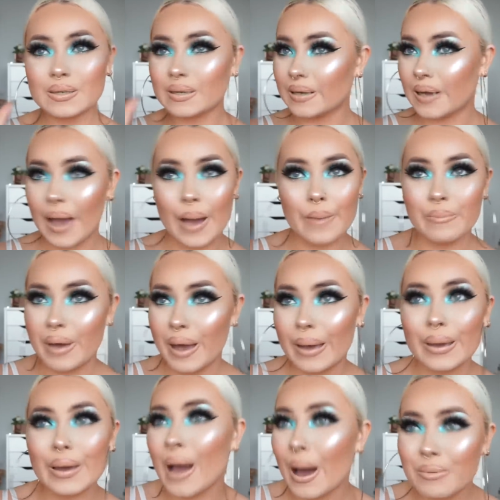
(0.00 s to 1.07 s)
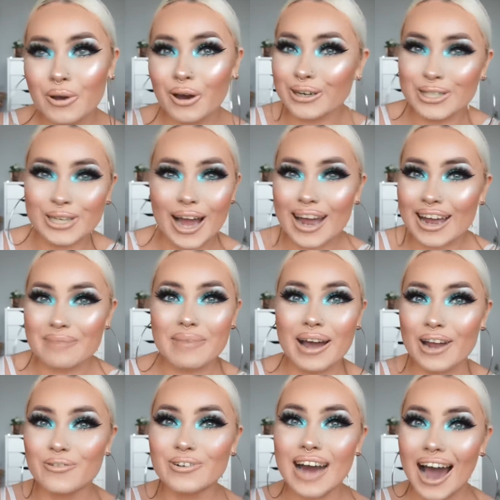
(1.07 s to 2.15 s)
Get me. I'm not shagging my
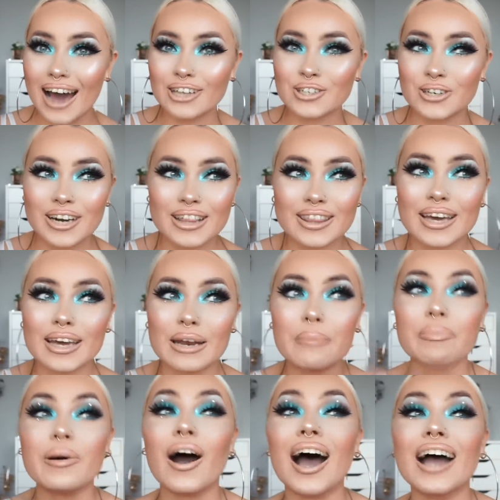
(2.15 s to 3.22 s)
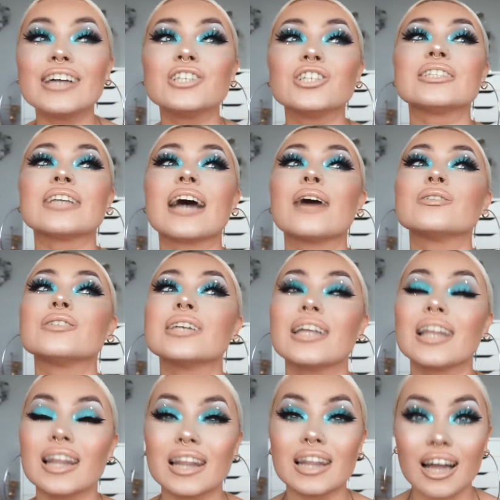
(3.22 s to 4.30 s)
own ass or anything, but I just absolutely
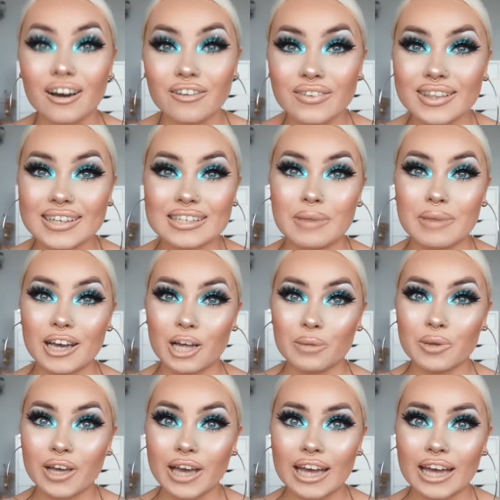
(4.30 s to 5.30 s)
love this makeup look.